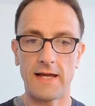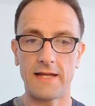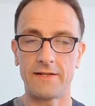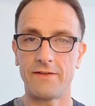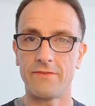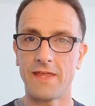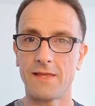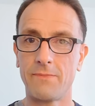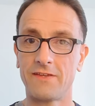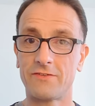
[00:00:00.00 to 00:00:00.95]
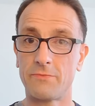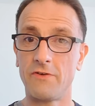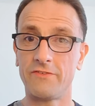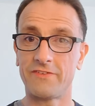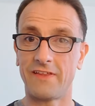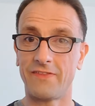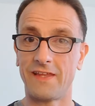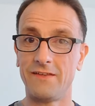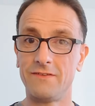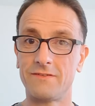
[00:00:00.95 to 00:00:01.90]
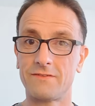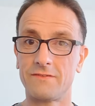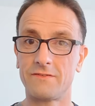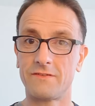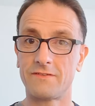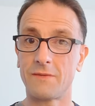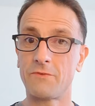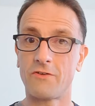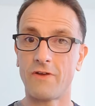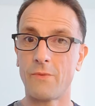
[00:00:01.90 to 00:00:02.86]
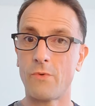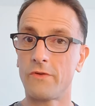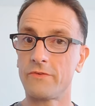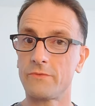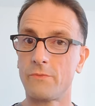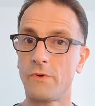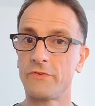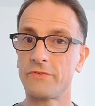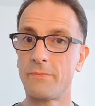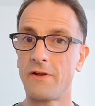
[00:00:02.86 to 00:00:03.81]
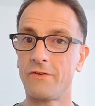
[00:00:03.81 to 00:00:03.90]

and they can be experiencing these to some degree whilst